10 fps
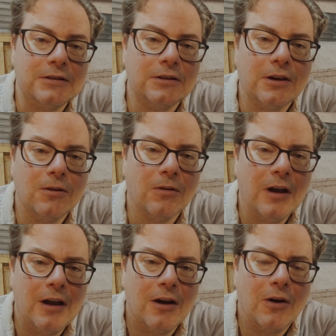And you go,
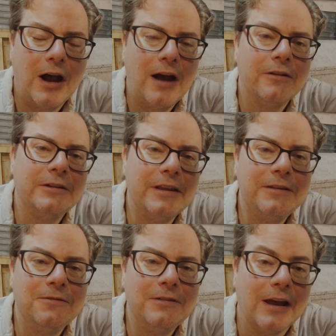oh, how did they
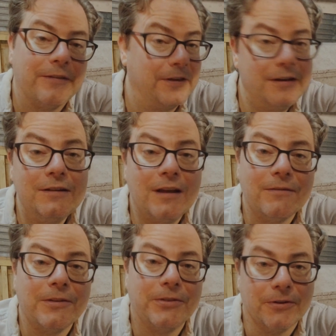do that? They didn't have
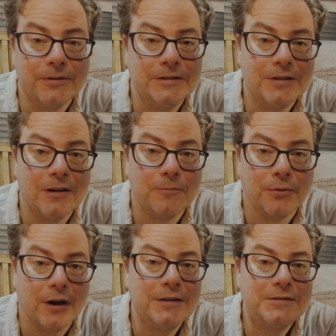a 30-ton
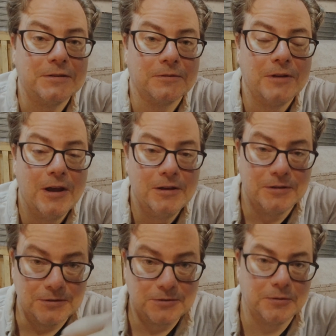press to
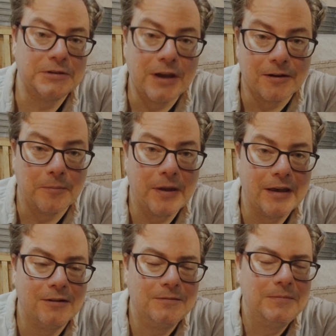squish out a
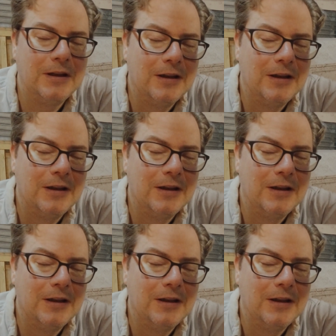panel.